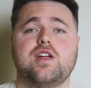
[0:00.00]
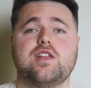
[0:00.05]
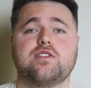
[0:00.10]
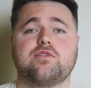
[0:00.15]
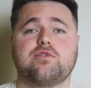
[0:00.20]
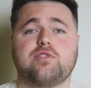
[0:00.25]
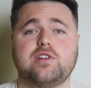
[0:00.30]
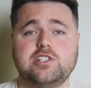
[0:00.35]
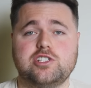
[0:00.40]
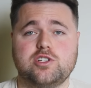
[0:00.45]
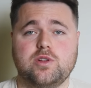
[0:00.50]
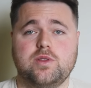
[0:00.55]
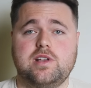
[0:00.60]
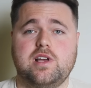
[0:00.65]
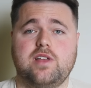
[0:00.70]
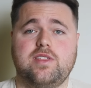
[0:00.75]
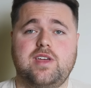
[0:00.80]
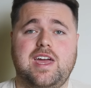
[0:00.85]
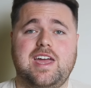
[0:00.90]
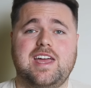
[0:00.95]
The French, on
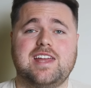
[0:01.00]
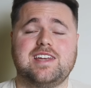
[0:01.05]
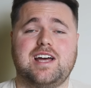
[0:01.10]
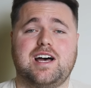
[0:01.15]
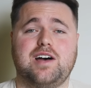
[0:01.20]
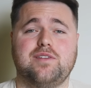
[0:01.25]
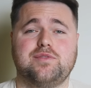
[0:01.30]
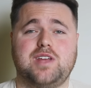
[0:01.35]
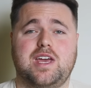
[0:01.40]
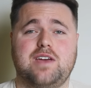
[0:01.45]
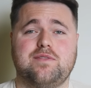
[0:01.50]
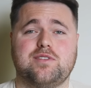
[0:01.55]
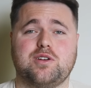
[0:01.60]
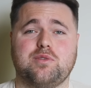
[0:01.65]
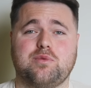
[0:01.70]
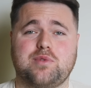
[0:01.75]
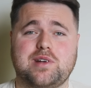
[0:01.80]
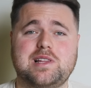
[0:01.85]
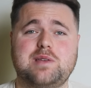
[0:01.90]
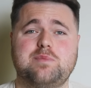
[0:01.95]
the other hand, after having
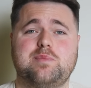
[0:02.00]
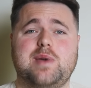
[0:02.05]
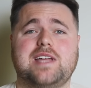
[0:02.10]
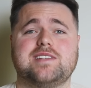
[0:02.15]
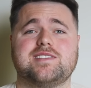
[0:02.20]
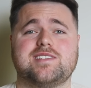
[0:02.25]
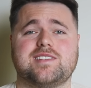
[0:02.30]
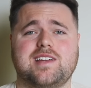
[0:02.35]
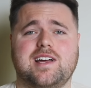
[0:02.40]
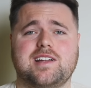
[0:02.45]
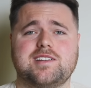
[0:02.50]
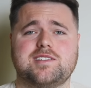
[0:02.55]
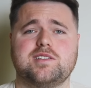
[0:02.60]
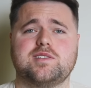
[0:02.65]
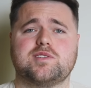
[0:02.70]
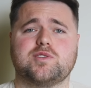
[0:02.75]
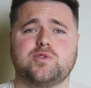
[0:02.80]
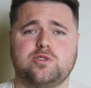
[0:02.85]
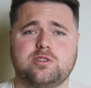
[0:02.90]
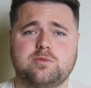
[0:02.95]
a really bad start to
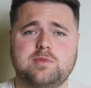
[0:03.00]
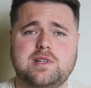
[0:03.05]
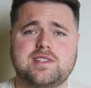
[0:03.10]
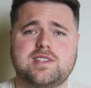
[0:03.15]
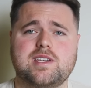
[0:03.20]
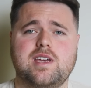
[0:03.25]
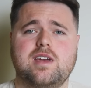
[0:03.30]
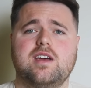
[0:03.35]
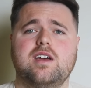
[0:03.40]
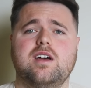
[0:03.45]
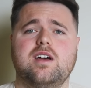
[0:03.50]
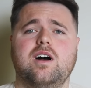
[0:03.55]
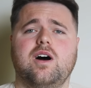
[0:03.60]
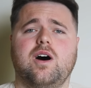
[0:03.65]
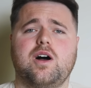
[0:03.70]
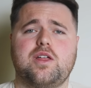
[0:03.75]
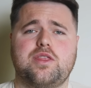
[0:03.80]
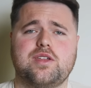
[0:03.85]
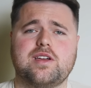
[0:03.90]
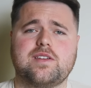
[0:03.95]
the tournament,
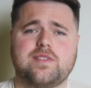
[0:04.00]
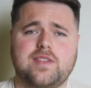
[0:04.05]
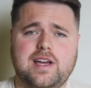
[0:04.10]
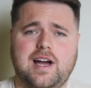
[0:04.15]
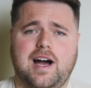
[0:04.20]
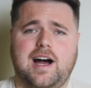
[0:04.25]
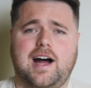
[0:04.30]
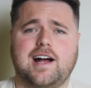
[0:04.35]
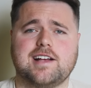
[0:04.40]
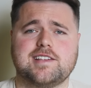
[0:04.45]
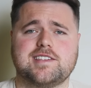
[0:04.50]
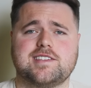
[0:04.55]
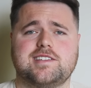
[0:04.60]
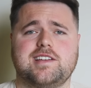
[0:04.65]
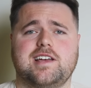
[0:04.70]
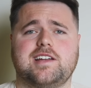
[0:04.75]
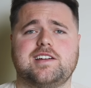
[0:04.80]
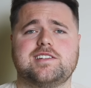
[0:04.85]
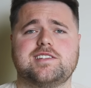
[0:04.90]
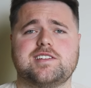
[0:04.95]
I think they are
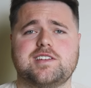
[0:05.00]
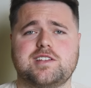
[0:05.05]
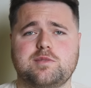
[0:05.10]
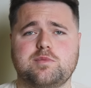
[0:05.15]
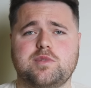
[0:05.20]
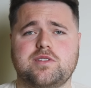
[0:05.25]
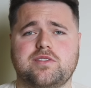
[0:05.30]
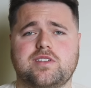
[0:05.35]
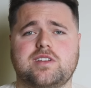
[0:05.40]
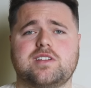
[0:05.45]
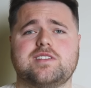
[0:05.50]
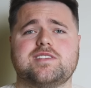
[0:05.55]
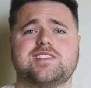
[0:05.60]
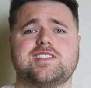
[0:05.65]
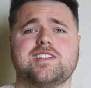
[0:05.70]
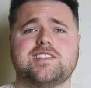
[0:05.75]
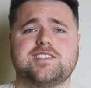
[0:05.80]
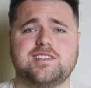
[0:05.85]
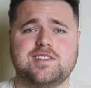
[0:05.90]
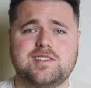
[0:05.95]
starting to get a bit of
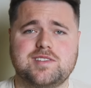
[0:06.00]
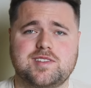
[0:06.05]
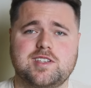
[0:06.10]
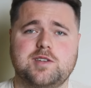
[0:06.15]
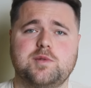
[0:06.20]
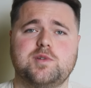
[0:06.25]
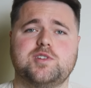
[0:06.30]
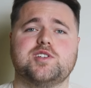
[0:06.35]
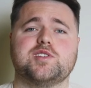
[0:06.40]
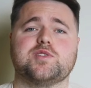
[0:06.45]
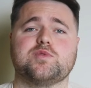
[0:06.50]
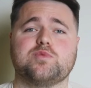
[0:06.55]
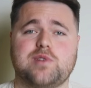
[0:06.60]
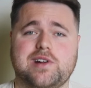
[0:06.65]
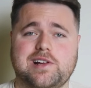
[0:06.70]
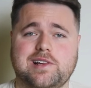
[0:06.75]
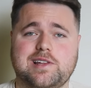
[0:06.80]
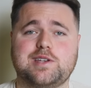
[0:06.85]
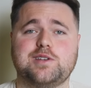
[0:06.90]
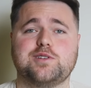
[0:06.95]
consistency, which is
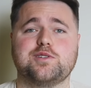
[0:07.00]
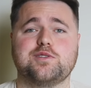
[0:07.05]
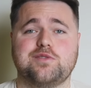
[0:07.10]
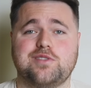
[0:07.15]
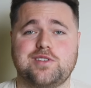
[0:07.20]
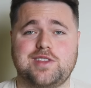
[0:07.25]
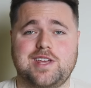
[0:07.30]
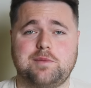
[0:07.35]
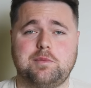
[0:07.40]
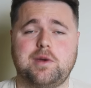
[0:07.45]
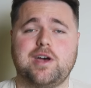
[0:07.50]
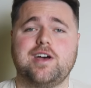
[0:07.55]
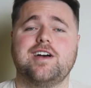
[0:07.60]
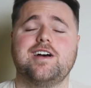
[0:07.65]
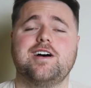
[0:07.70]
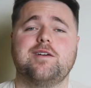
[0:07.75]
really good for them.